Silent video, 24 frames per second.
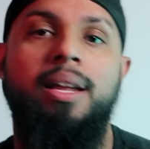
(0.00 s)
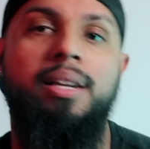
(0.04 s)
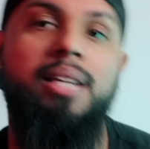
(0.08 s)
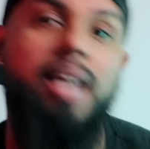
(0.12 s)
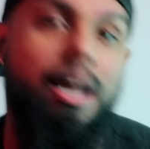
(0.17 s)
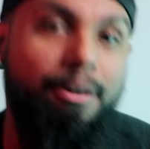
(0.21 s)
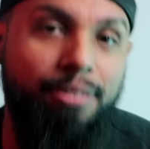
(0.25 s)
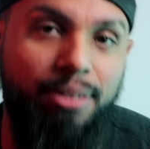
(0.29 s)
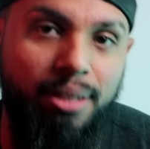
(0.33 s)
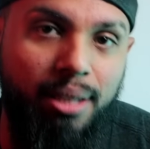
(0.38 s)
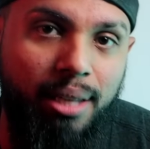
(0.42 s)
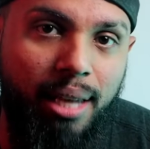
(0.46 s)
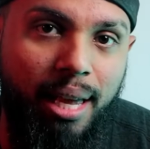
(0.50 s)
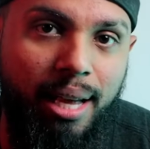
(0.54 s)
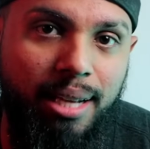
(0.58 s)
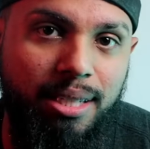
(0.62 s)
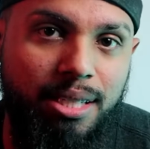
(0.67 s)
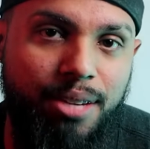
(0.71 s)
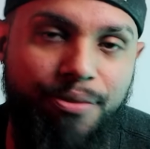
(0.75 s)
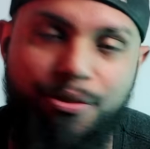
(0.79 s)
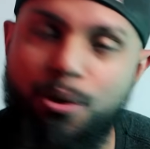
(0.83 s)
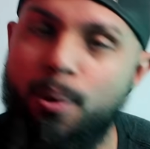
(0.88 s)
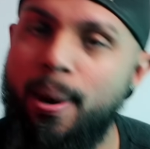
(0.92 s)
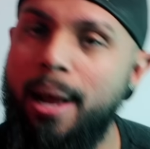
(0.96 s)

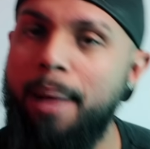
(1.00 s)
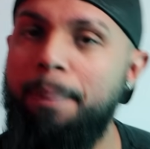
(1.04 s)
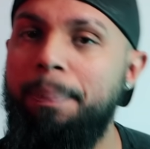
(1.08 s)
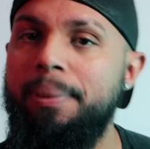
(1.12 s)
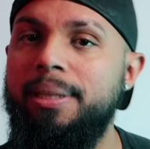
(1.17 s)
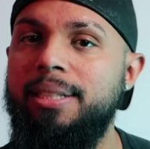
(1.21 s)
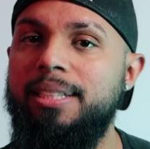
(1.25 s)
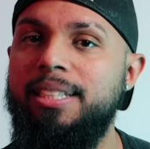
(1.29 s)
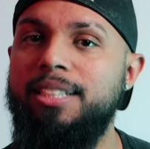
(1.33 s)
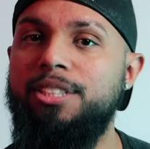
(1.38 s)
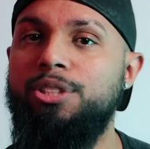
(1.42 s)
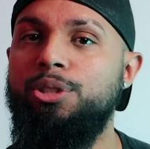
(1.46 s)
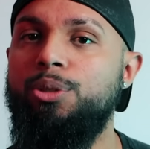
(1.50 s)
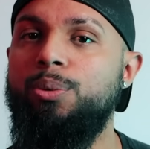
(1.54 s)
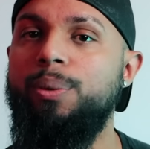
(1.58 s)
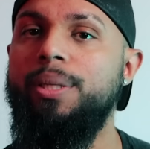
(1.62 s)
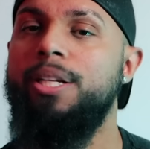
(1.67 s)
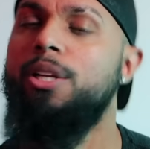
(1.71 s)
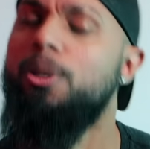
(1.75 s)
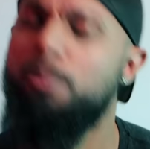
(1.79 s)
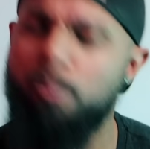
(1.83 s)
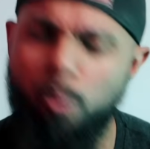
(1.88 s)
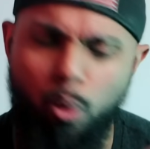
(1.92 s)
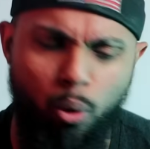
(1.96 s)
Nevertheless, if you happen to
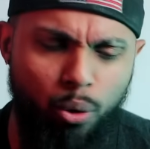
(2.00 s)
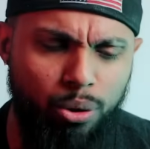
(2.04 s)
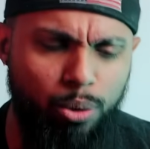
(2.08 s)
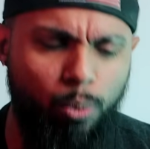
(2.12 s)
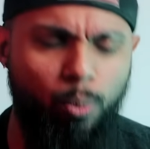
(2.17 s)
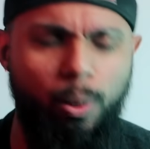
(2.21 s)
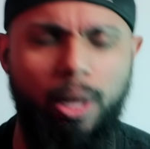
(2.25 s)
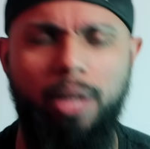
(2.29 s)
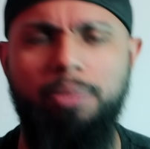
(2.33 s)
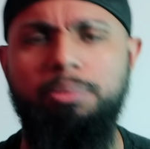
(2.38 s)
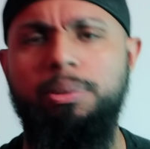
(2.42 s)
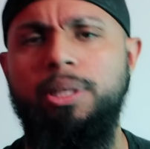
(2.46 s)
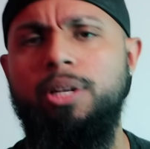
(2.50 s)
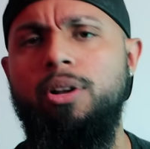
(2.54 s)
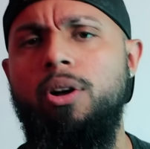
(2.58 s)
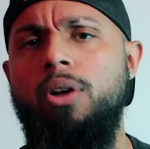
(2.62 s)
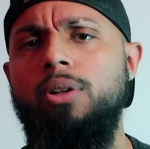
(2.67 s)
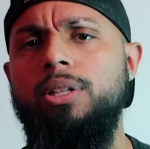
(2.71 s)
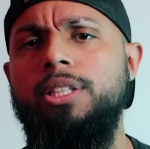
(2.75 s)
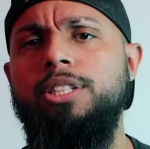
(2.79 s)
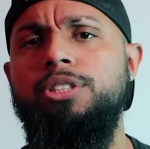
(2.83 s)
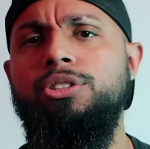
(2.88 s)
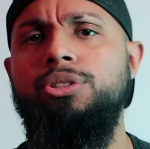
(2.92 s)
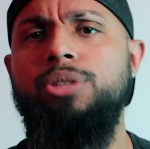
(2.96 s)
disagree, you're more than welcome to
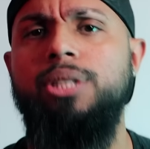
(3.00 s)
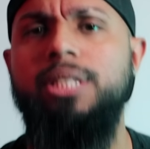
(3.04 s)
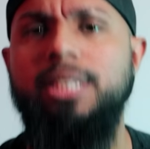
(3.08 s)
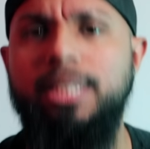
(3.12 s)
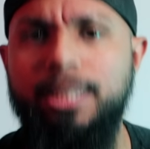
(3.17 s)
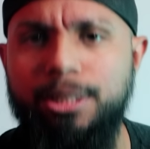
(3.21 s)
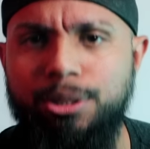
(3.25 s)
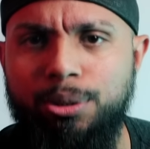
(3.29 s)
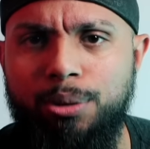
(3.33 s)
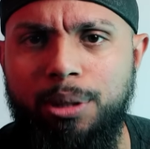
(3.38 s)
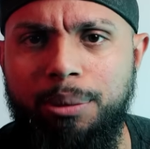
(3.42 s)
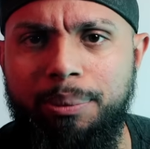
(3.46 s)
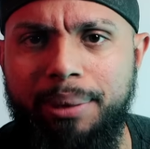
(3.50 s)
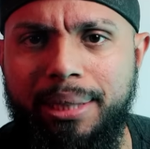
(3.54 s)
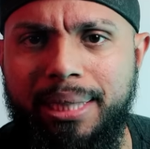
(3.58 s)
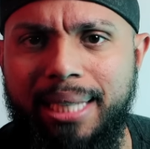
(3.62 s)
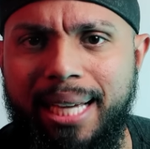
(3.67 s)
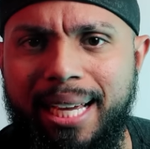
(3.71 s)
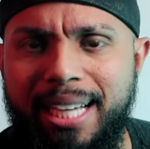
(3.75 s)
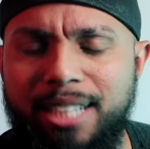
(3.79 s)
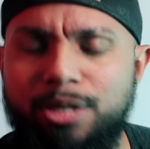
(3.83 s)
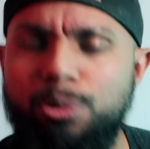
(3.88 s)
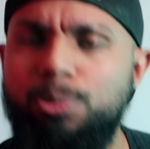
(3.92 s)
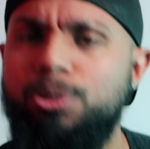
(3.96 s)
call in during disagreement
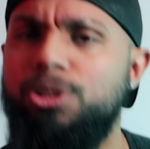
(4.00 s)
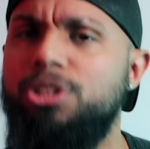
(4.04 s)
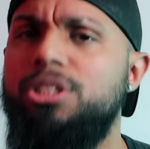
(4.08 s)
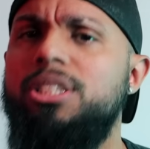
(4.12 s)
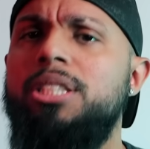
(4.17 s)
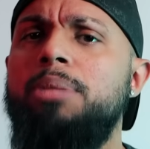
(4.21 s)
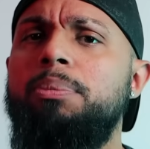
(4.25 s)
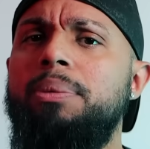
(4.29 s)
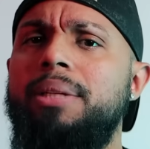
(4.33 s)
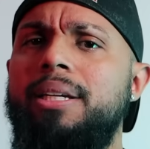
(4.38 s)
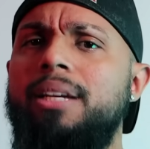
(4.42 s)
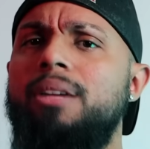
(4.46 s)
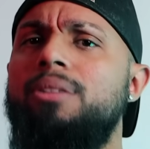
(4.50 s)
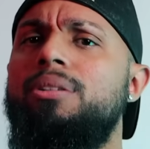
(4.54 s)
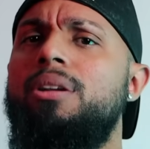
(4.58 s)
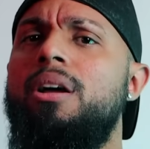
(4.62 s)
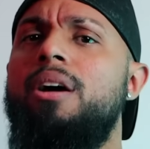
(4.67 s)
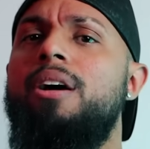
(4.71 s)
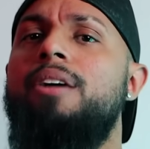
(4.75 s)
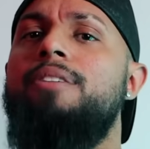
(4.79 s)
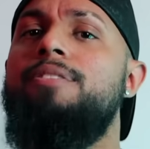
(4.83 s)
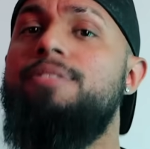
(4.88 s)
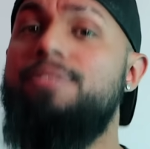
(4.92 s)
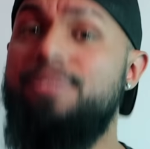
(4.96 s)
days, which are typically held
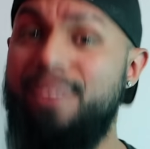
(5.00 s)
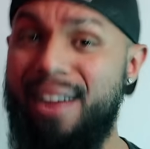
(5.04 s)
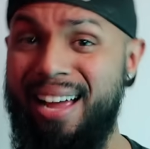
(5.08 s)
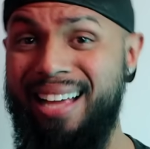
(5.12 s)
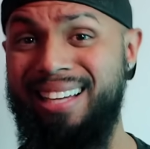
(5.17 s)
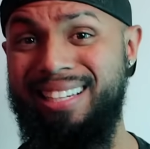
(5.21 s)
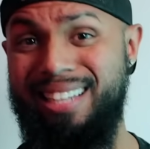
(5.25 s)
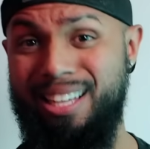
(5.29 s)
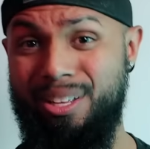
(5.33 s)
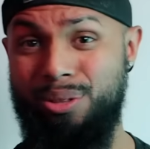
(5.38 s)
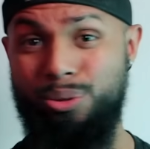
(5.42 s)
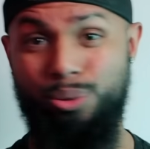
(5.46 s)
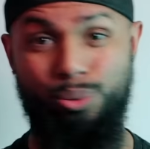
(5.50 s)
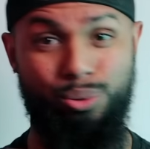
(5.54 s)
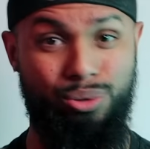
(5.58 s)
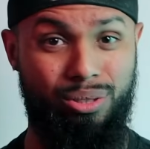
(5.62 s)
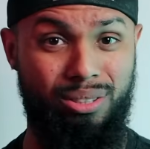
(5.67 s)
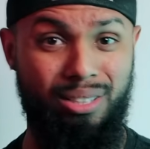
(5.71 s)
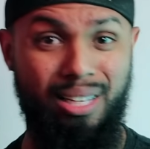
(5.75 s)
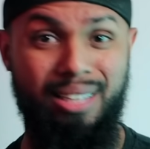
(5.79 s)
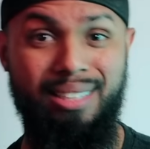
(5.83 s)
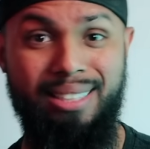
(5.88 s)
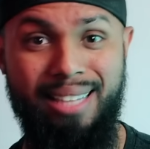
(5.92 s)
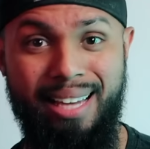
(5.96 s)
Friday through
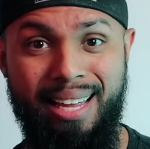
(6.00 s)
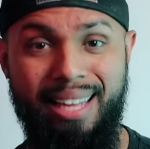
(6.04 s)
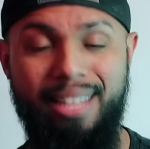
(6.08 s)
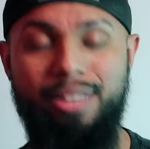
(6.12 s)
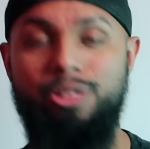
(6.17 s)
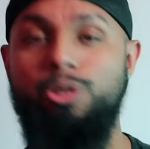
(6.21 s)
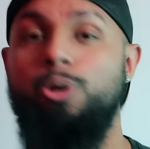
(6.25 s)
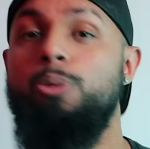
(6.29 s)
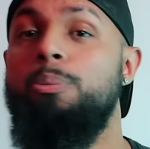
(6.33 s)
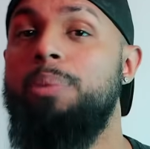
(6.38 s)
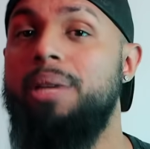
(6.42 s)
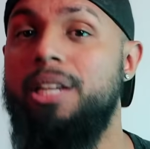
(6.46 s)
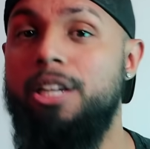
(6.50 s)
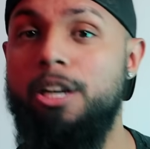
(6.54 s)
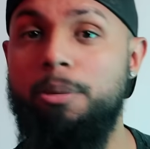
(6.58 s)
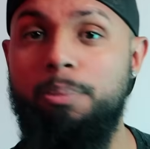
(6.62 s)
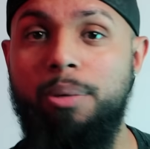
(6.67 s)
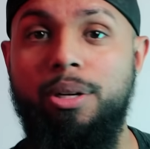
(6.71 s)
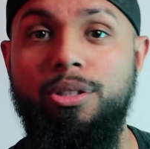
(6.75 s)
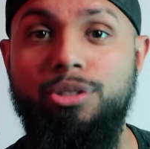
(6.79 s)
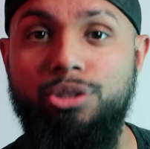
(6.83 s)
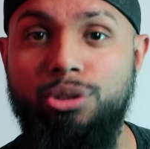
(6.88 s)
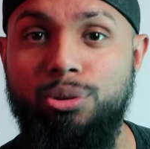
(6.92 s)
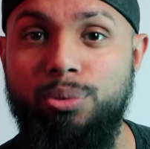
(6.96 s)
Sunday. There'll be a
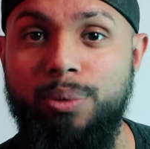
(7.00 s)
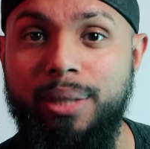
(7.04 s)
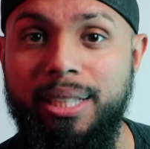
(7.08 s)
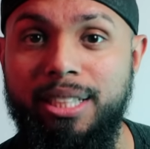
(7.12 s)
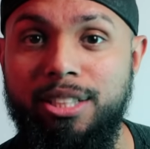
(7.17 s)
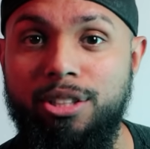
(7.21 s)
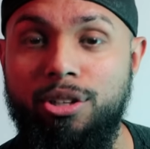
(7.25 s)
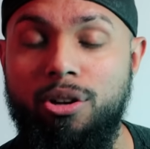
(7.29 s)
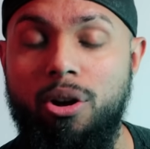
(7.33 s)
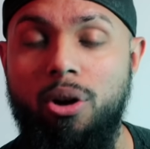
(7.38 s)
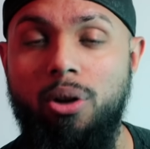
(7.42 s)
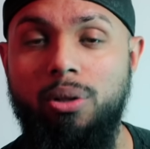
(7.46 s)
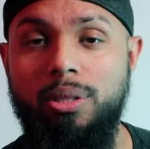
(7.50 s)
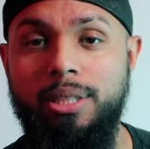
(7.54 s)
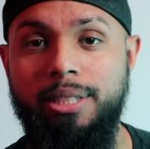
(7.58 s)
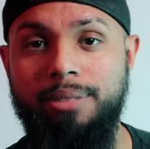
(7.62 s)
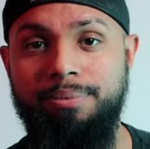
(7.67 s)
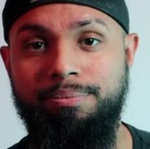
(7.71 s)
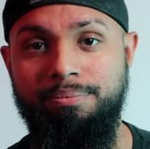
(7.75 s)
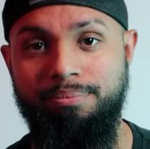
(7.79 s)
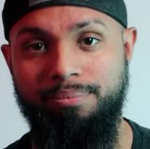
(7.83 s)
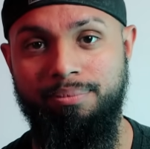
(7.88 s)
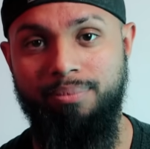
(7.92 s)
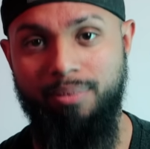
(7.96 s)
number on screen. You call
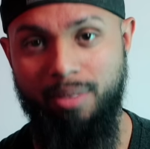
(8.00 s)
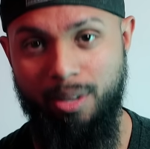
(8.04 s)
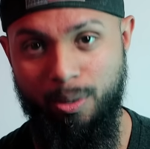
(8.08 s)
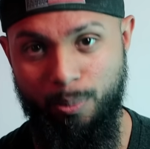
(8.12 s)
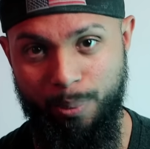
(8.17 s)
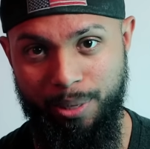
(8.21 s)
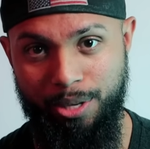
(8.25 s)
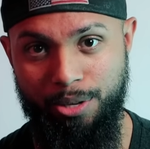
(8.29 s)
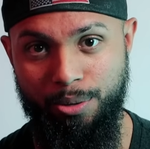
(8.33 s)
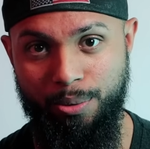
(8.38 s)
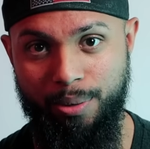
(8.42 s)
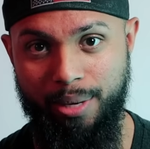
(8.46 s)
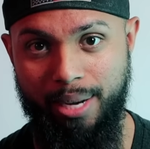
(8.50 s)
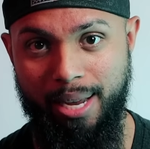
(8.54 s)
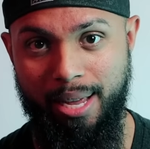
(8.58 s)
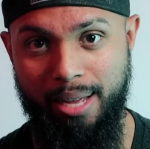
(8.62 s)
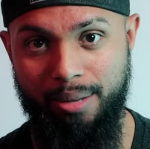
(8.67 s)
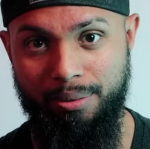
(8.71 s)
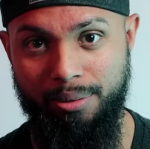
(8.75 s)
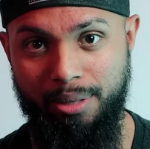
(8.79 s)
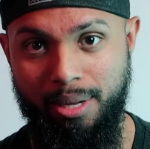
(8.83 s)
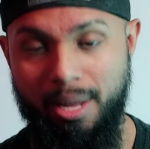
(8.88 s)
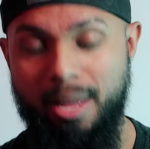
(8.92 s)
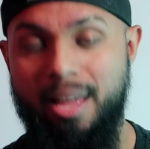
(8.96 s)
in, we duke it
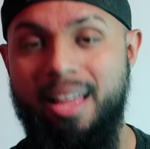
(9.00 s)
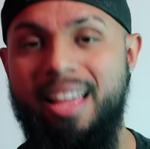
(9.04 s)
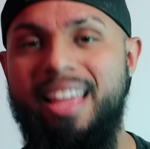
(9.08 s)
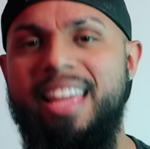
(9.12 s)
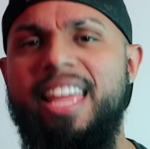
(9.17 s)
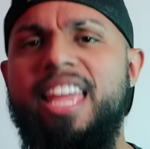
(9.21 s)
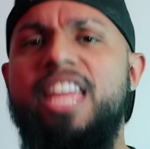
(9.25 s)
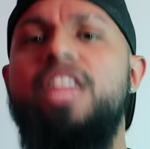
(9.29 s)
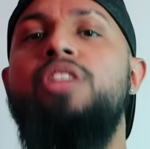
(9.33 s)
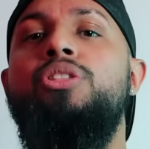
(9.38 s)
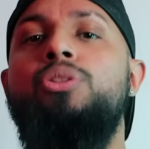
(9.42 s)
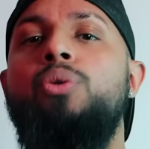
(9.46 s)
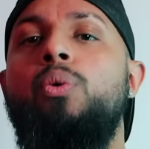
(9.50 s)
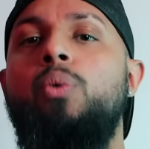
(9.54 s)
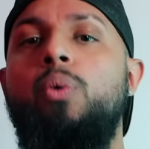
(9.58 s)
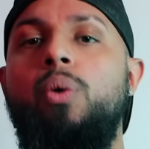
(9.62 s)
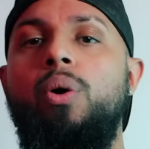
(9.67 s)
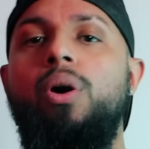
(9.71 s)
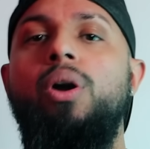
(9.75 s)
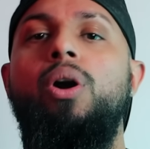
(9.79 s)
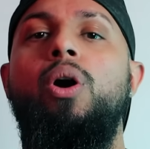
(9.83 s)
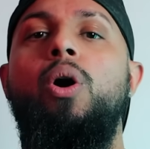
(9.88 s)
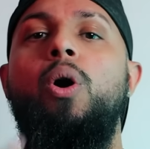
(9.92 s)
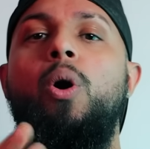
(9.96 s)
out. Either
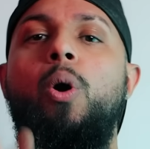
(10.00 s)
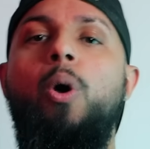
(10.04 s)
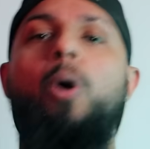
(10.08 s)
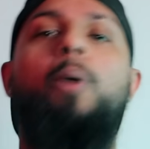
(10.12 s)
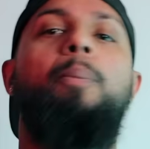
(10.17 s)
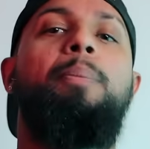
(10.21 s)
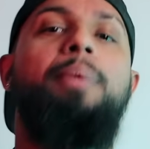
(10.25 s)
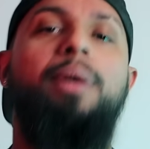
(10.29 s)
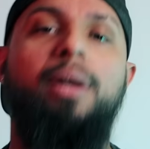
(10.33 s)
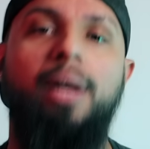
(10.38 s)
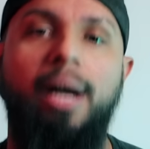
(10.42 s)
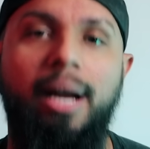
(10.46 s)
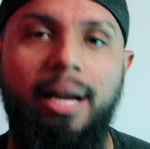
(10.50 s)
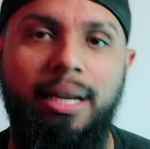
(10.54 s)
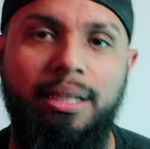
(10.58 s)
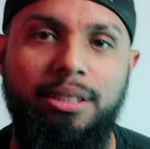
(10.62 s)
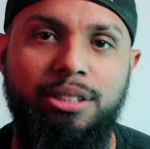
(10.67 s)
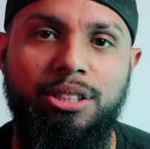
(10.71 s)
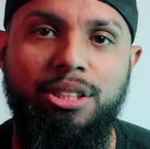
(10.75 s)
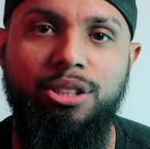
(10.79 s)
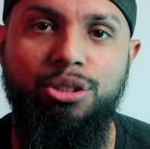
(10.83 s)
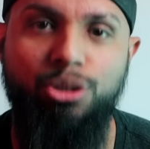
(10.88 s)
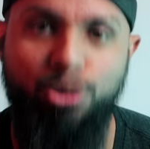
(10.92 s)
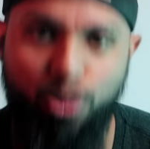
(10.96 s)
or, hope you
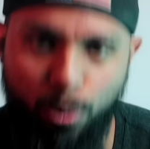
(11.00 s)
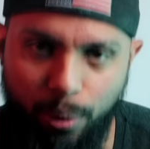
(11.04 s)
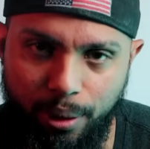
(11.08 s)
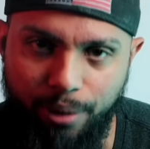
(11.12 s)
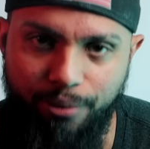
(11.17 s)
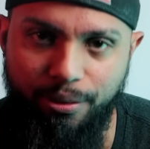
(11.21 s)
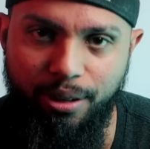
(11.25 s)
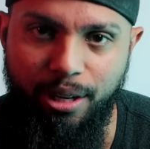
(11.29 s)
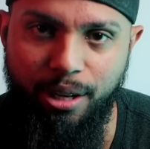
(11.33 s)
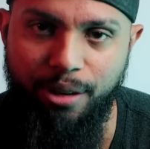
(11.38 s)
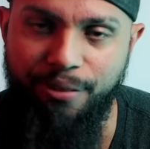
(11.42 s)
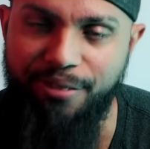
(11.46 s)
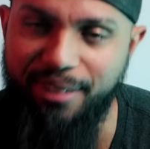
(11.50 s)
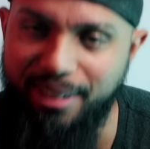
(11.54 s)
guys enjoy the video.